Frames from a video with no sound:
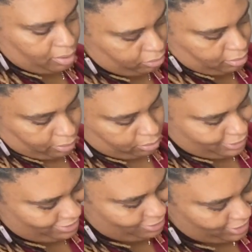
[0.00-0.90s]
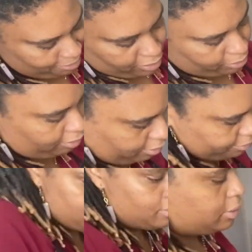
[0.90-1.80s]
This video
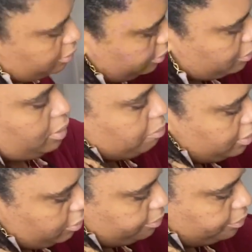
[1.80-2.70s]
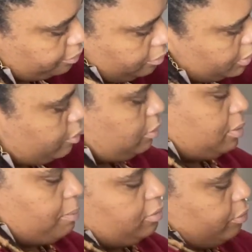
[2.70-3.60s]
is going to be an example of
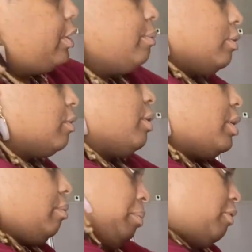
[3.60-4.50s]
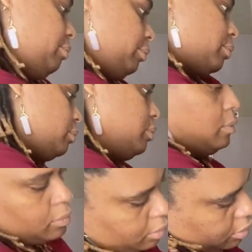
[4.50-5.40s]
how I have
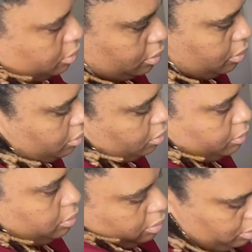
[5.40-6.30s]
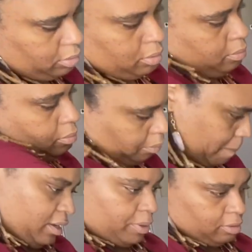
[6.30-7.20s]
done an overhaul
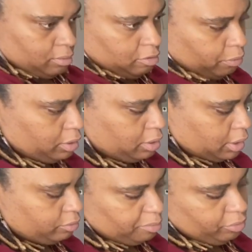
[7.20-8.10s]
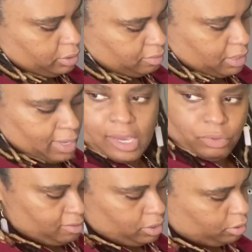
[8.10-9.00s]
on lock extensions
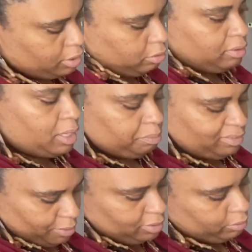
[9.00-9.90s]
that we also